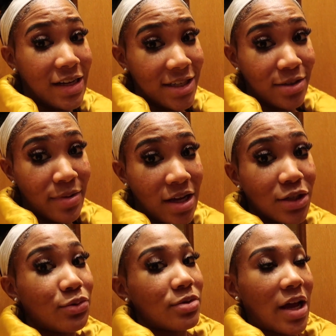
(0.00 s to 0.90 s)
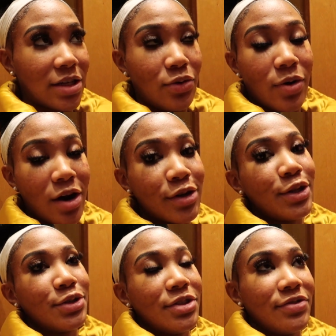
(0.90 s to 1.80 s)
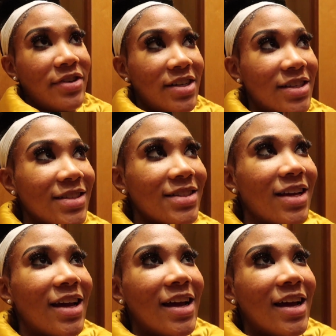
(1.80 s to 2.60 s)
classmates, who was actually one of her closest friends,